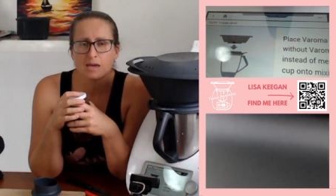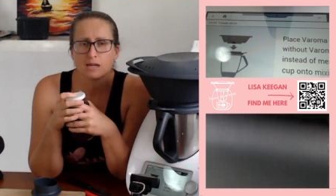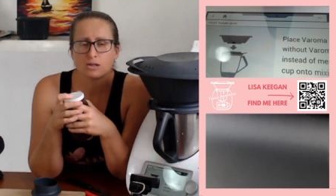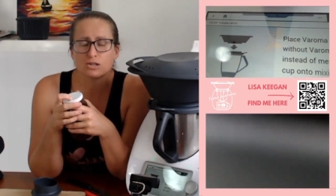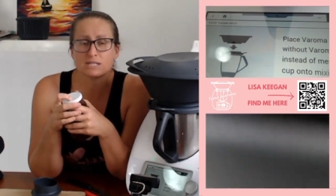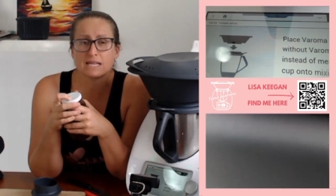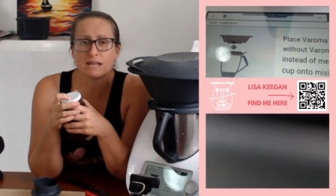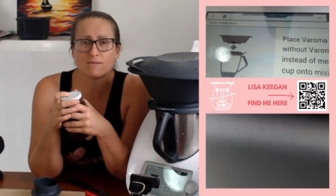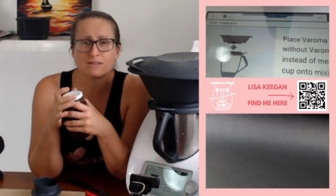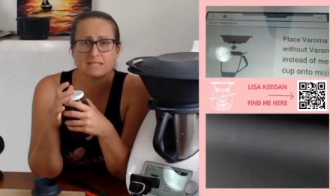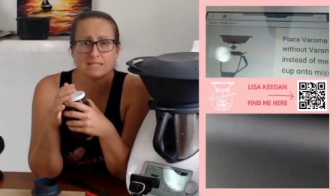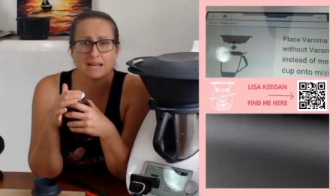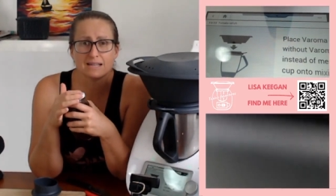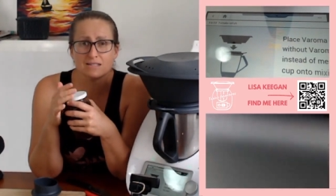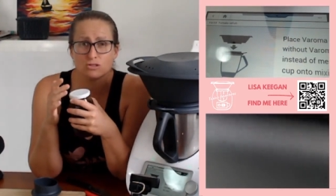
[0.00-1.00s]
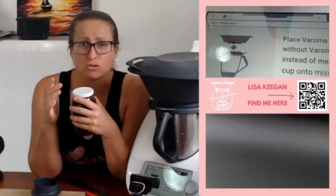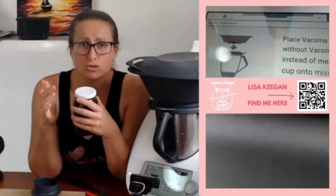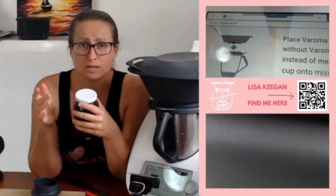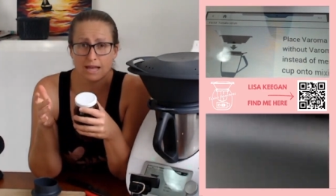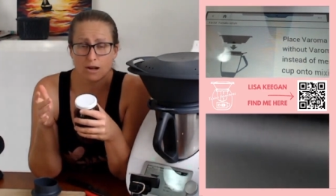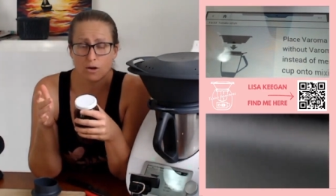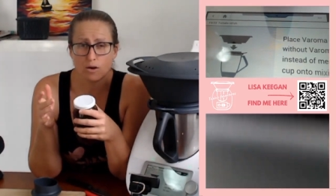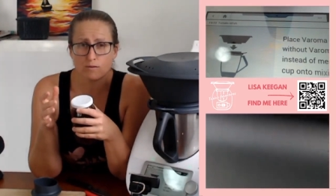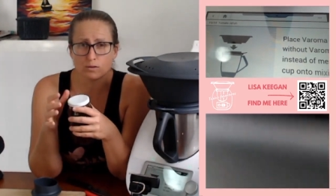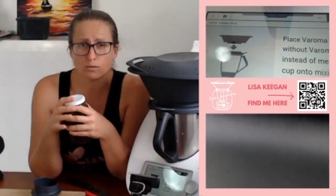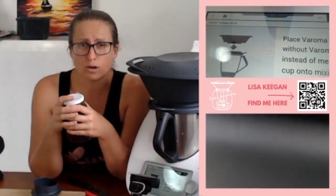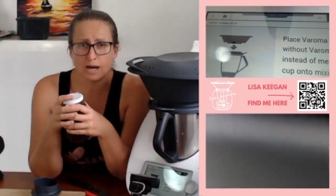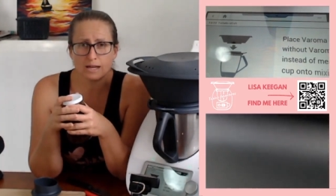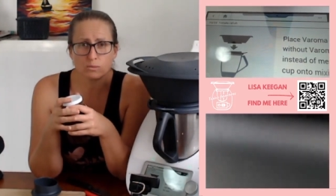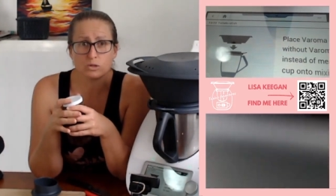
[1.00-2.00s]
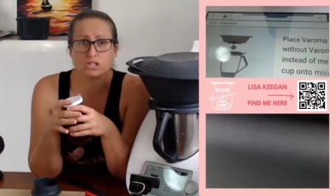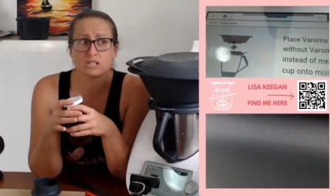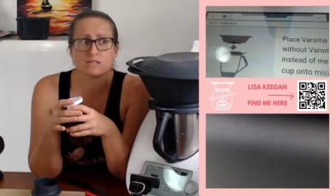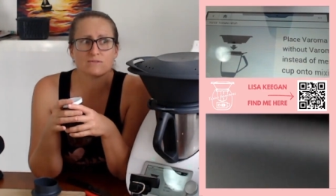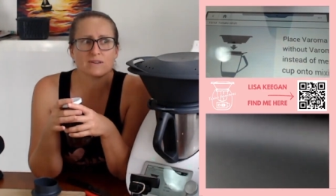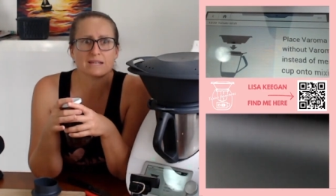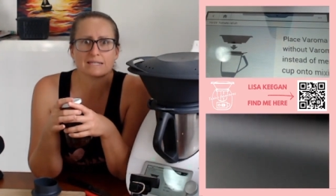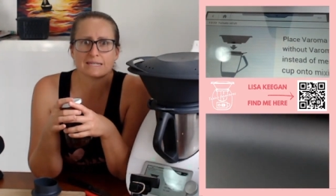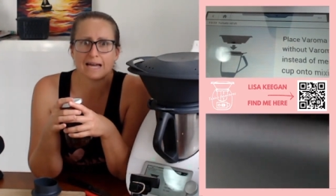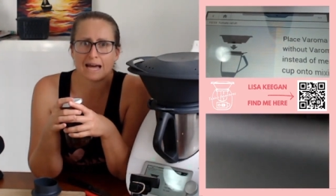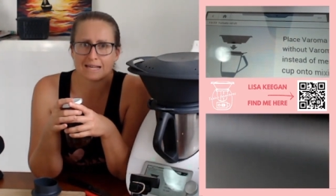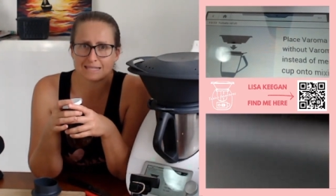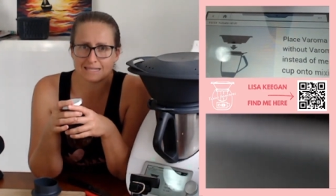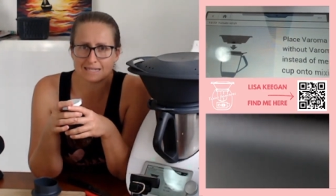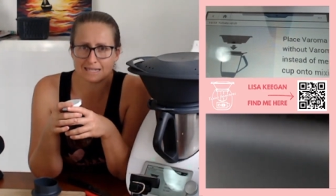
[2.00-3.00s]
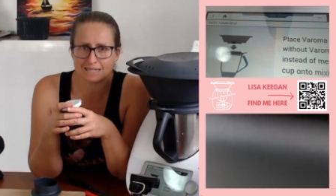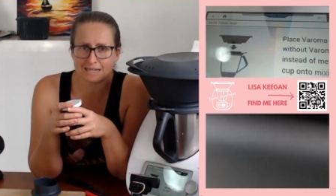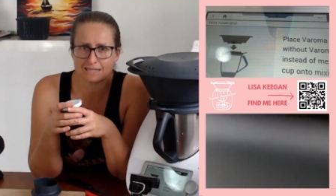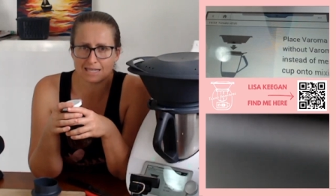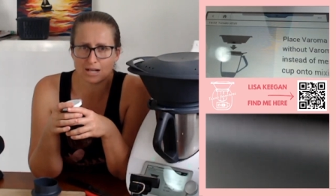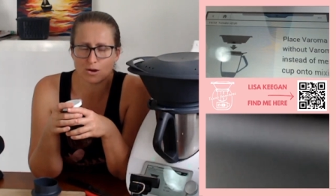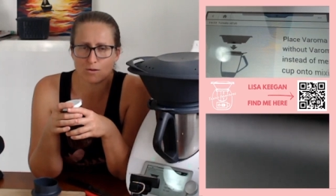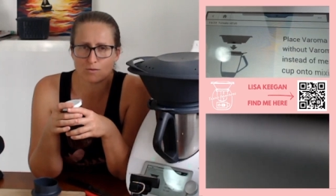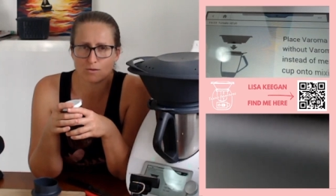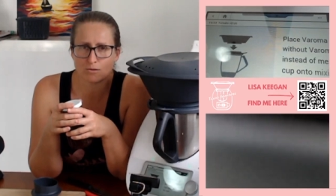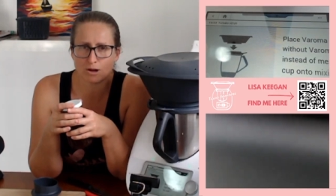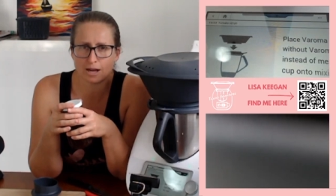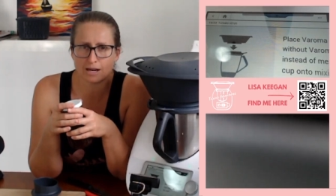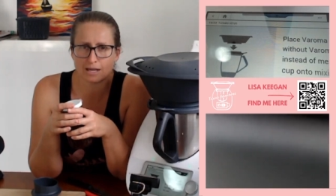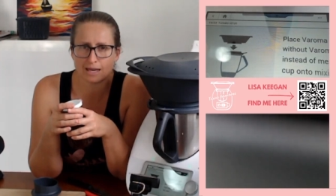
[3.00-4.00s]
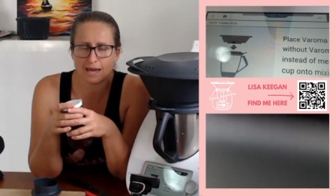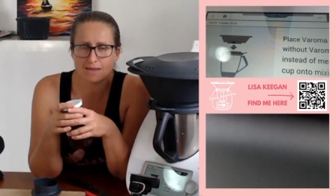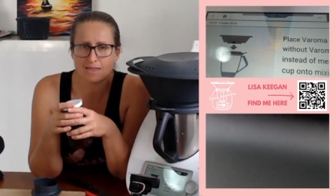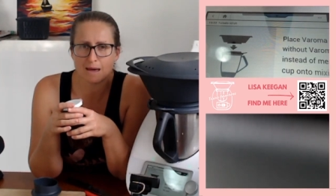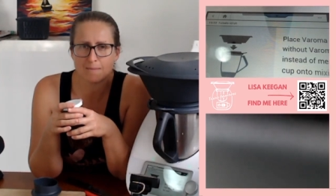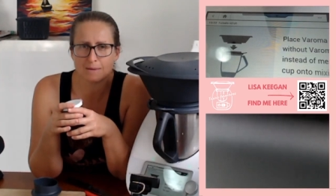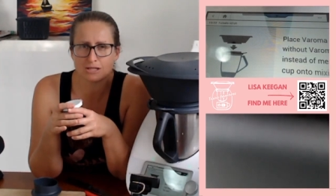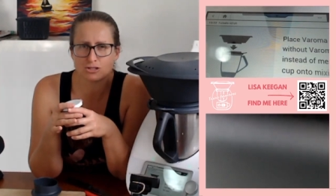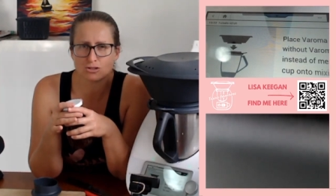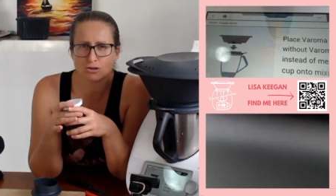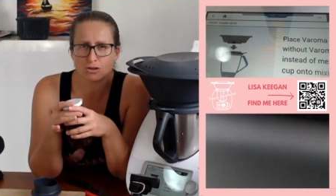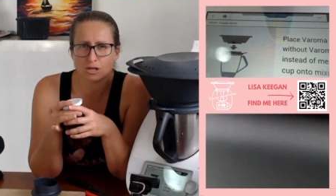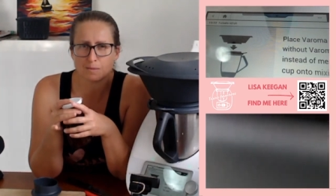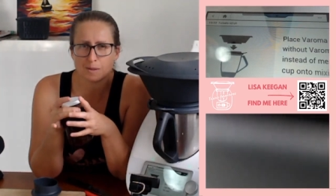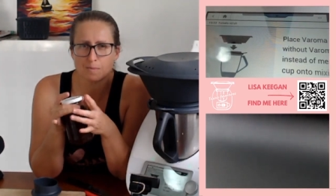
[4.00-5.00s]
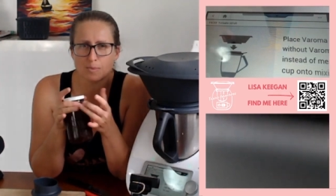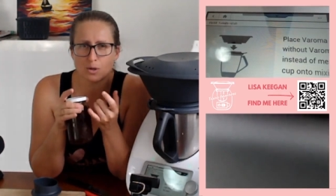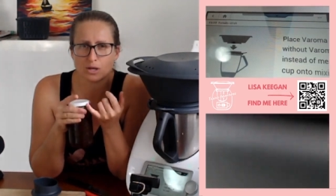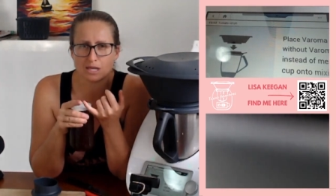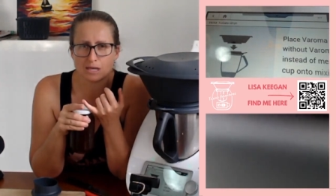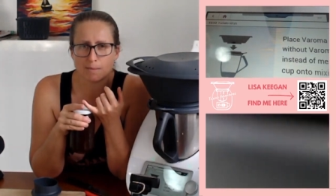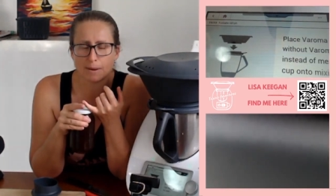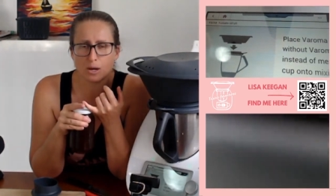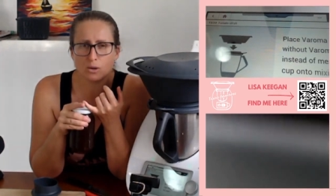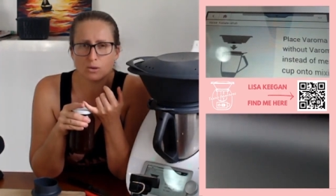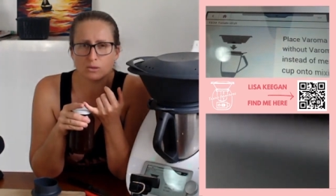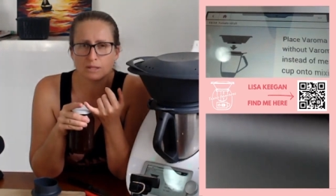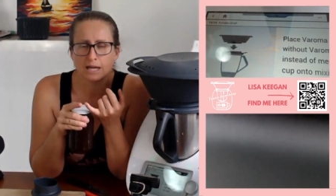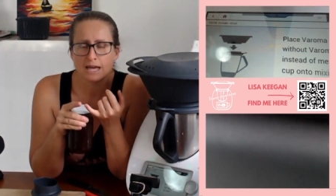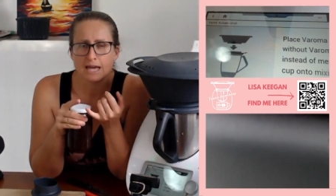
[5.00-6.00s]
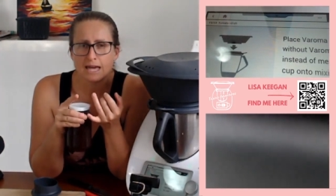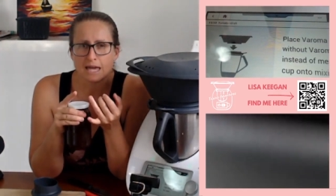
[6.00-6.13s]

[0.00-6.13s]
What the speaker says: Because then if it does do that override, which it's fantastic, it does that override, okay? That means you're not going to be burning your bowl.